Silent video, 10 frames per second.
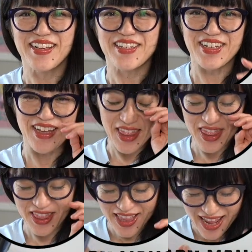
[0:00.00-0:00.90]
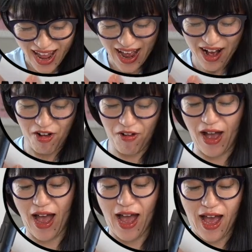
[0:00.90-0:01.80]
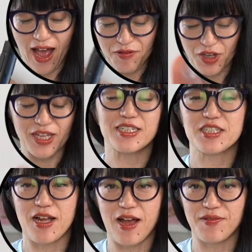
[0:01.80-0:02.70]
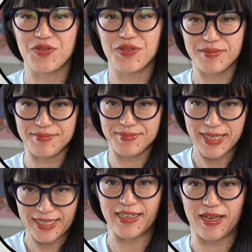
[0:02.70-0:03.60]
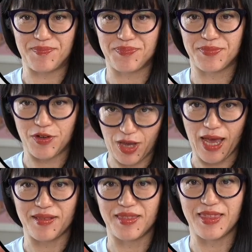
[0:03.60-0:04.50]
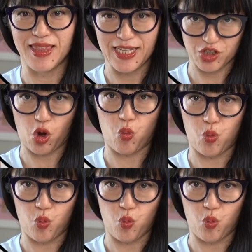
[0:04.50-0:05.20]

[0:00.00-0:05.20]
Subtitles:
Good. Now we're gonna start inking. Okay, let's go.